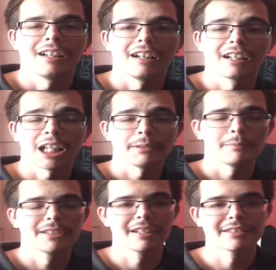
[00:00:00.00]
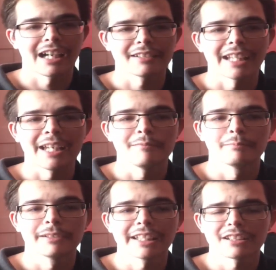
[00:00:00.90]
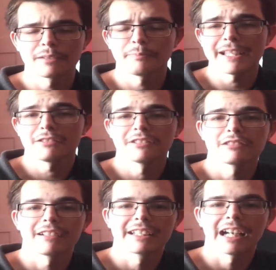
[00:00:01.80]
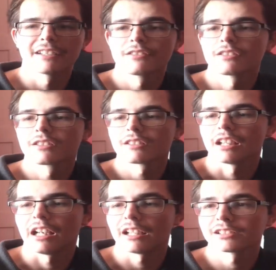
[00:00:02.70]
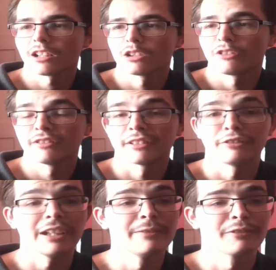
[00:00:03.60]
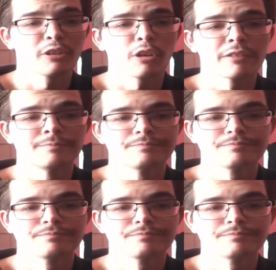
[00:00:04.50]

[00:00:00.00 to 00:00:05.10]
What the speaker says: I can't remember the exact name, but yeah, they're basically just like guns. I started off with a flamethrower.